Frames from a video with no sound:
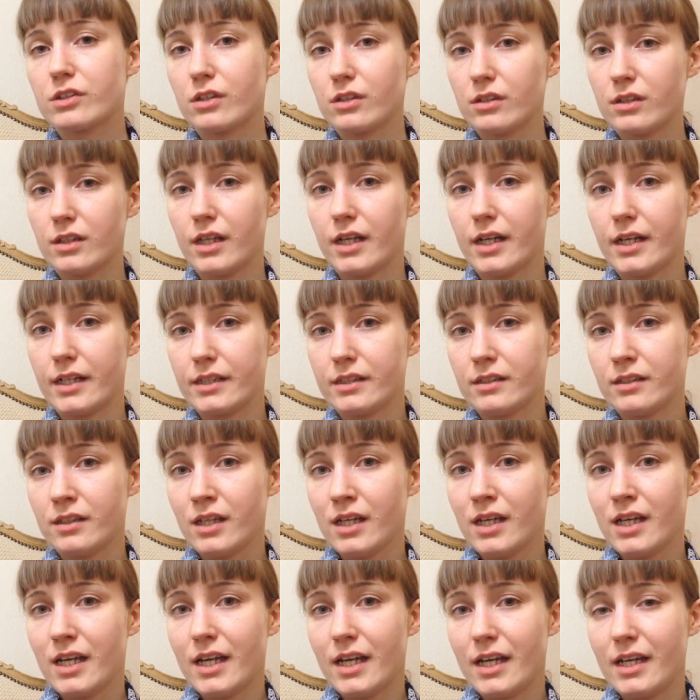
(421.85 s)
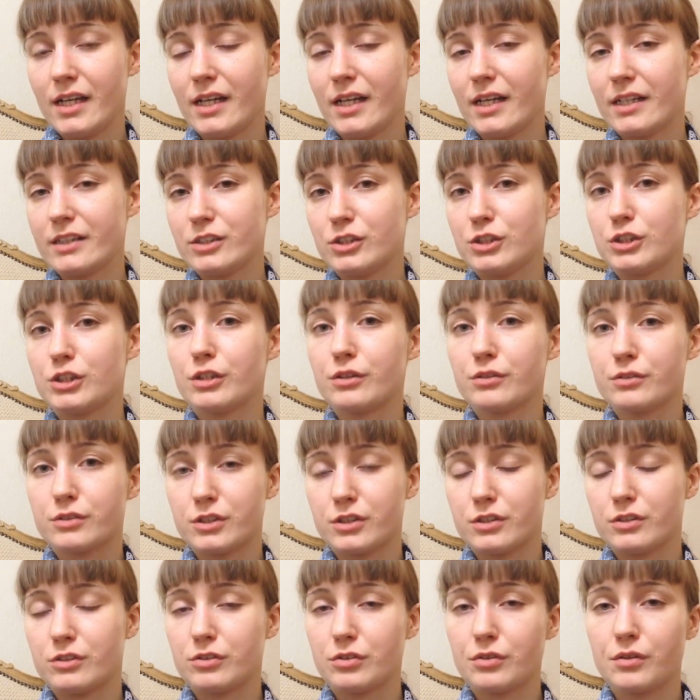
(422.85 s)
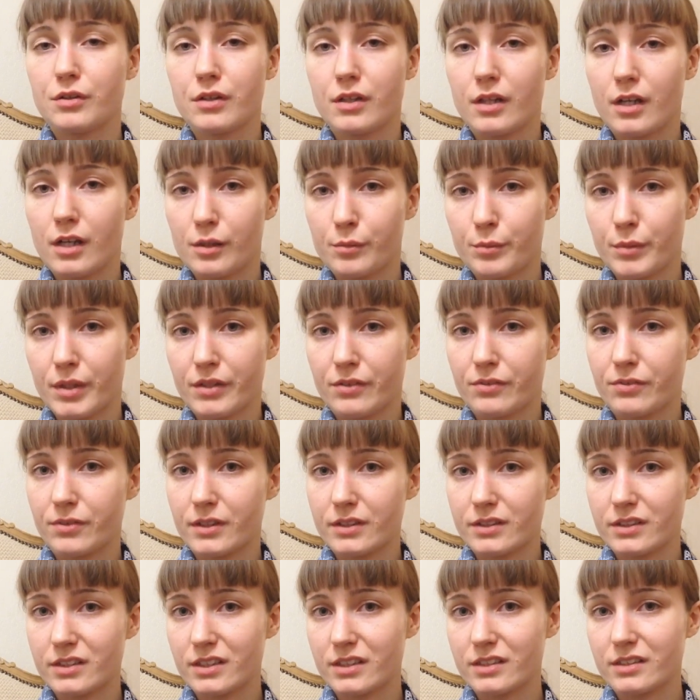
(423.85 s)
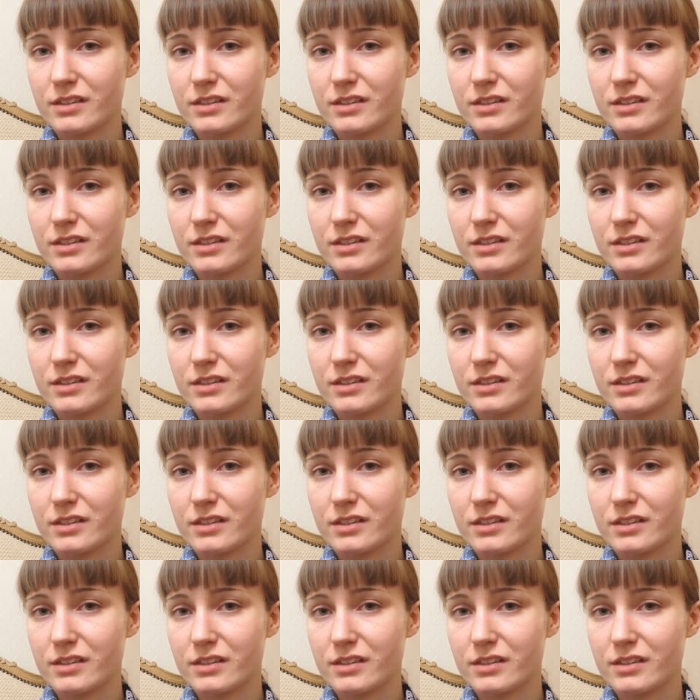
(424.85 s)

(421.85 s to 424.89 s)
it online, and I joked to a lot of my friends.